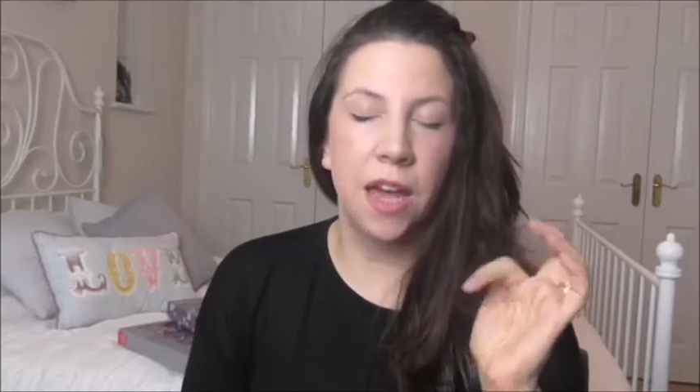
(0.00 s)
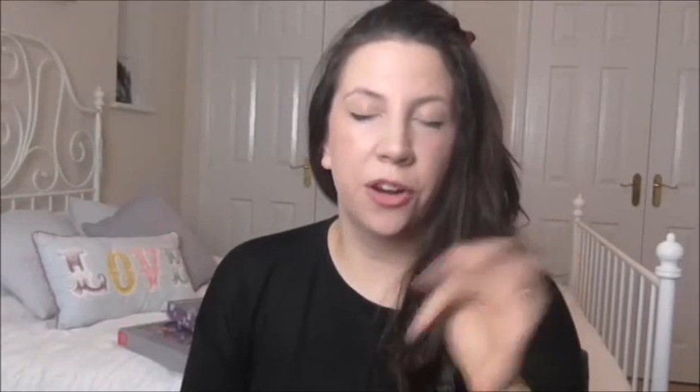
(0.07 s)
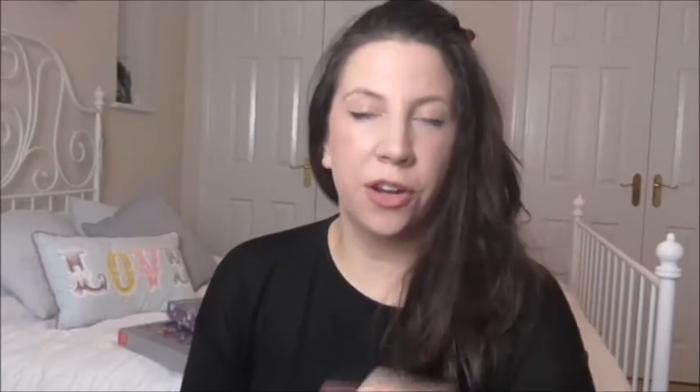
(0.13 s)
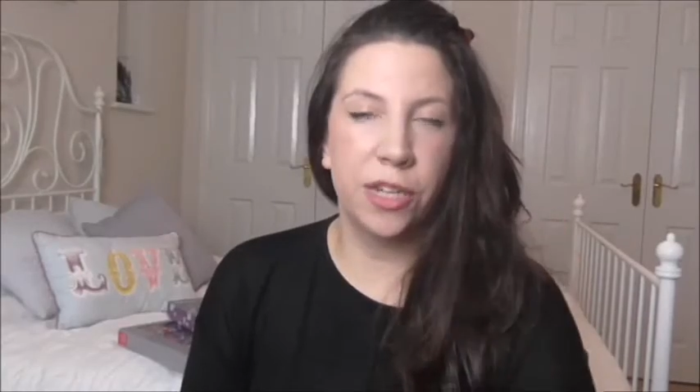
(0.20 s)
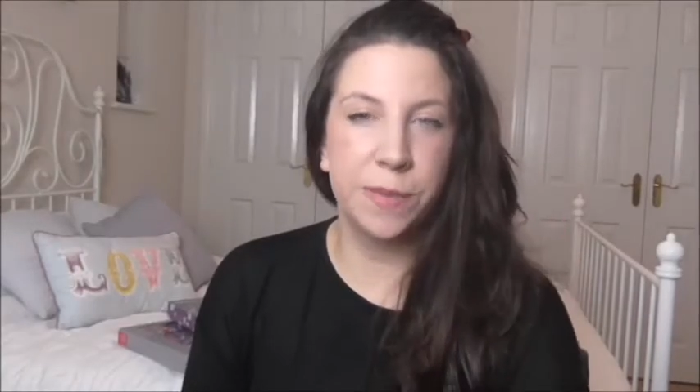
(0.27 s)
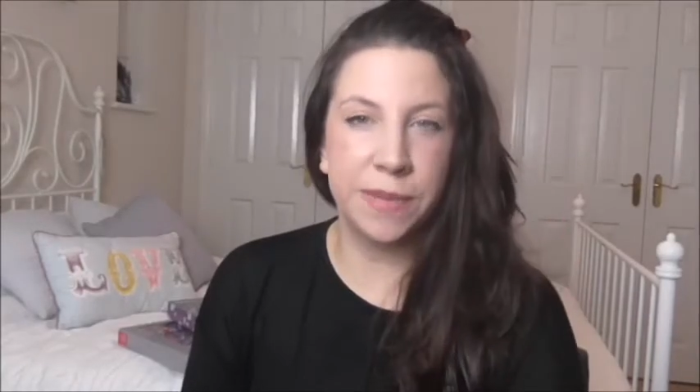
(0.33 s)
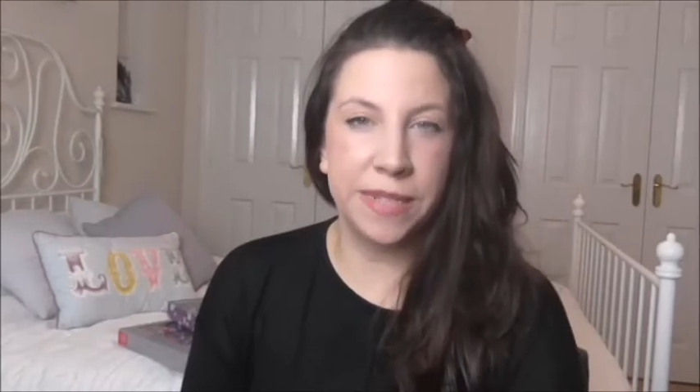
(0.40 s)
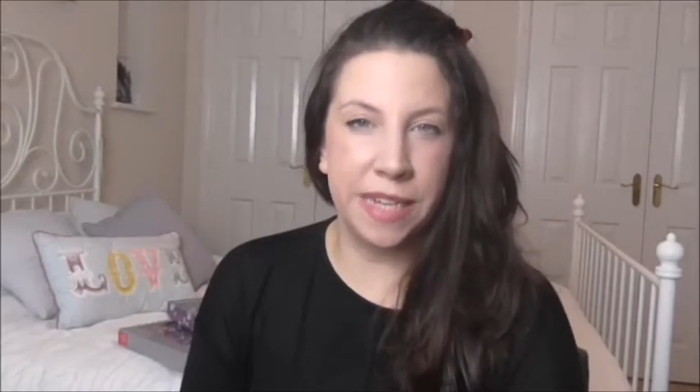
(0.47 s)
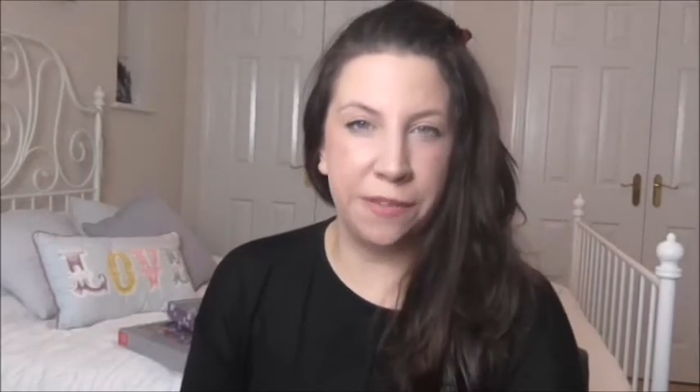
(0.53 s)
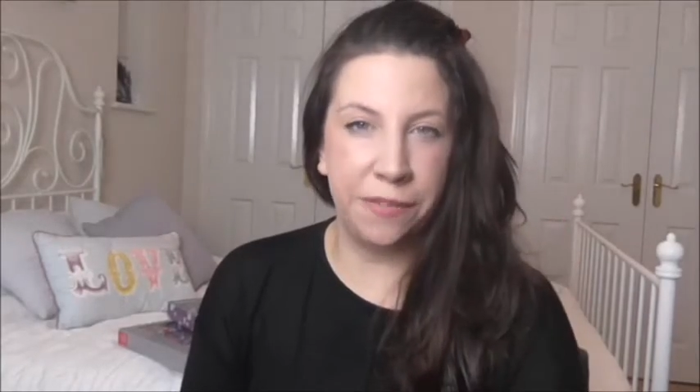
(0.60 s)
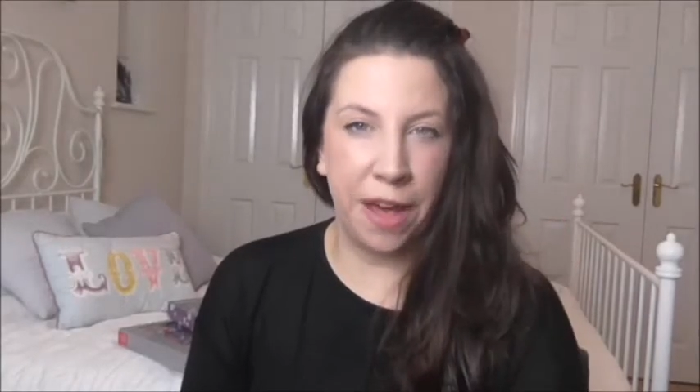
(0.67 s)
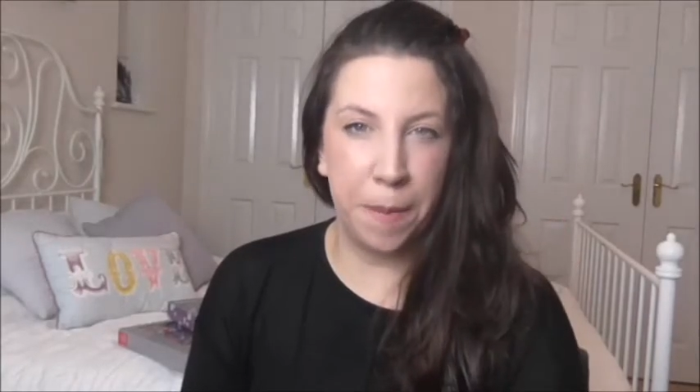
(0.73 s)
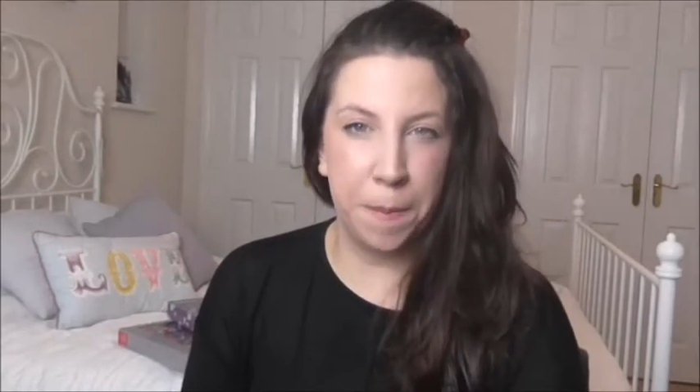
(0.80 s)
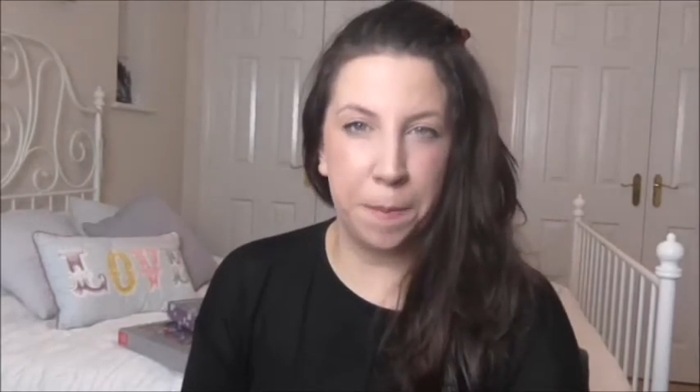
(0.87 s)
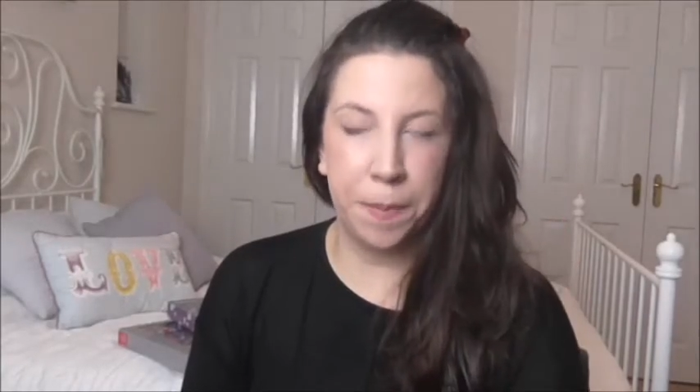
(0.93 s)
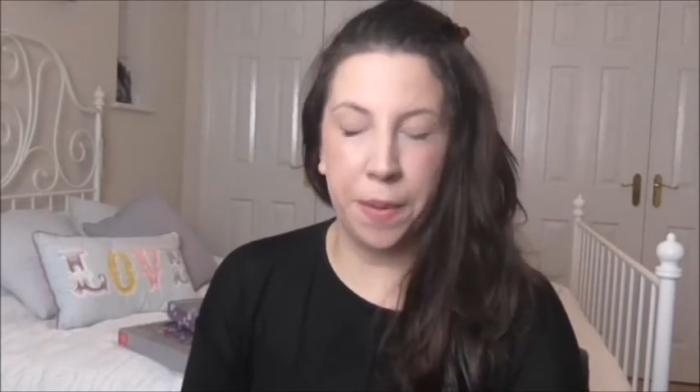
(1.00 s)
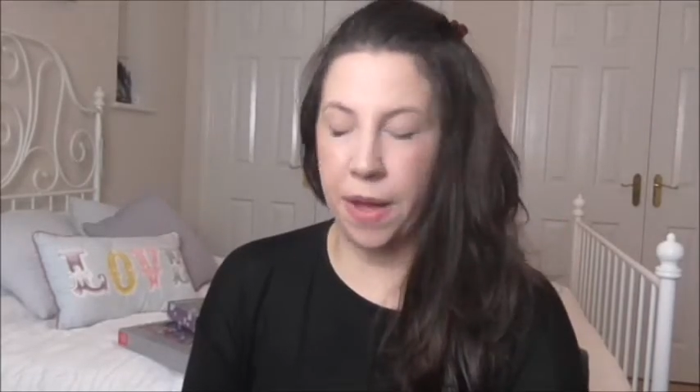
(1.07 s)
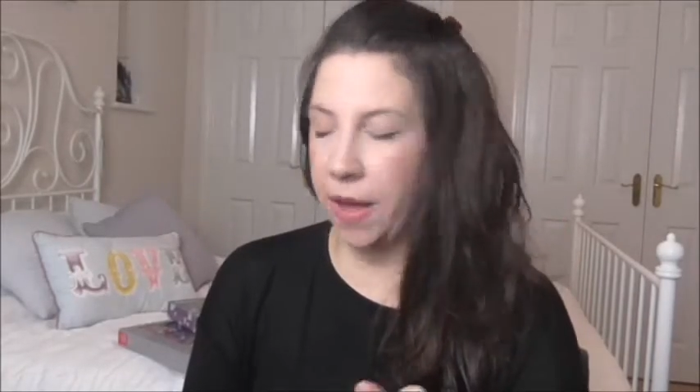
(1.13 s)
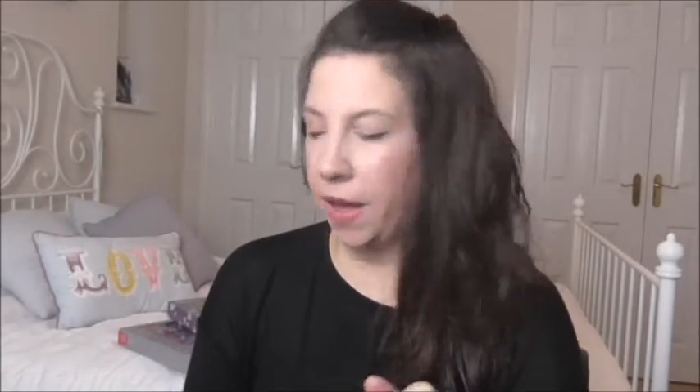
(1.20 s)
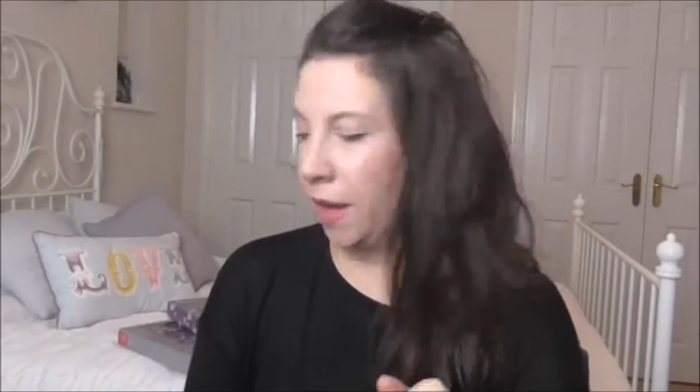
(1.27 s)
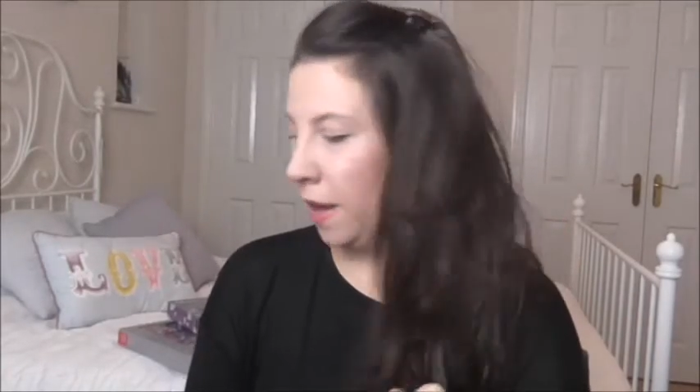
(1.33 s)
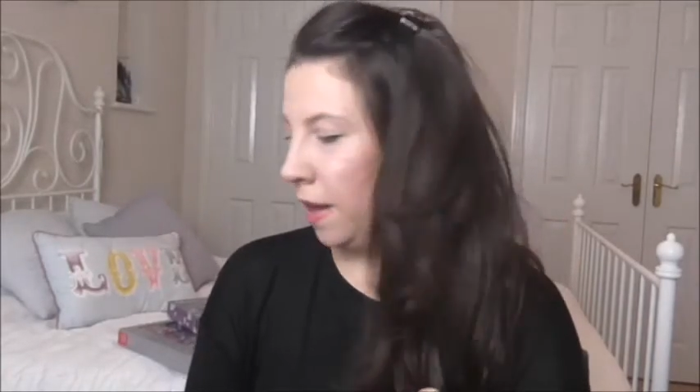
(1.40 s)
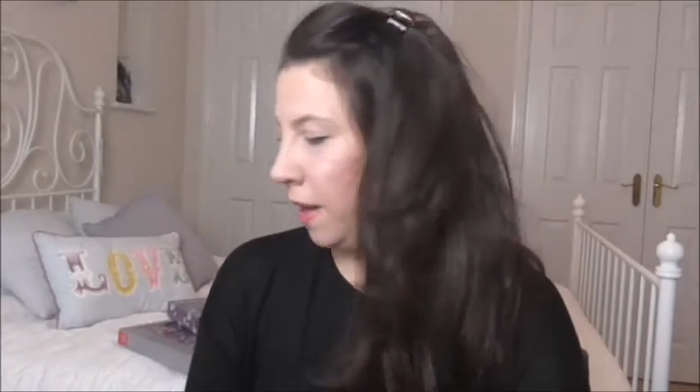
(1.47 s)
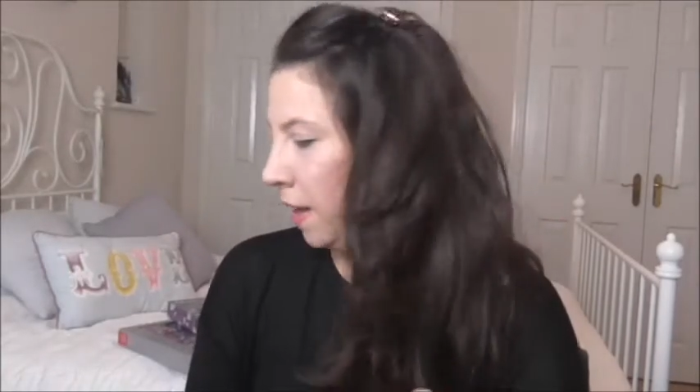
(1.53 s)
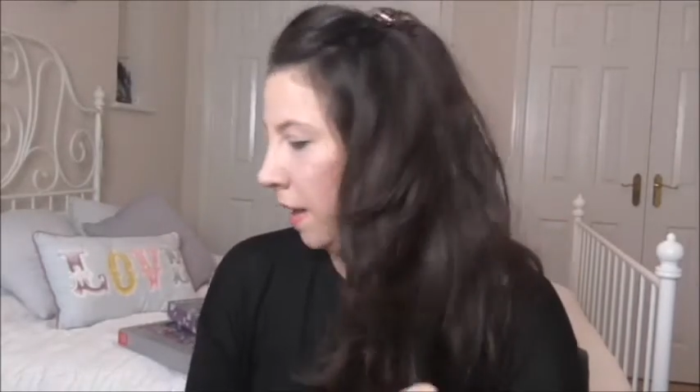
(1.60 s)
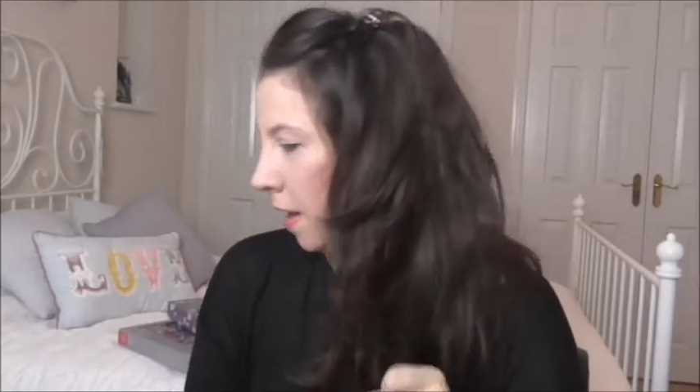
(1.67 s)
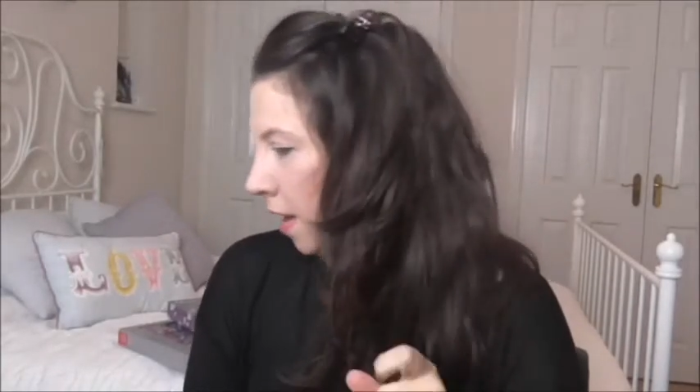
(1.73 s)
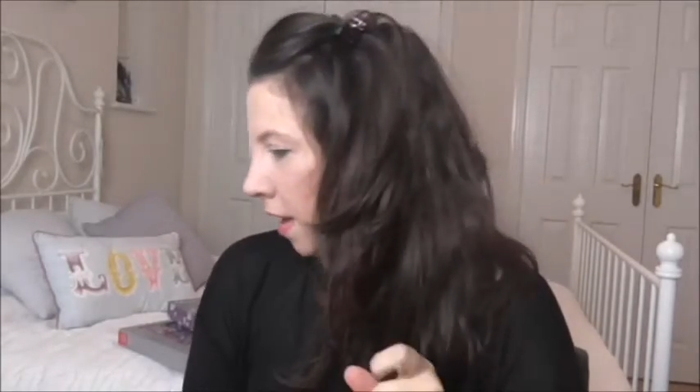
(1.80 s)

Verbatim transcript: Christmas Eve hamper,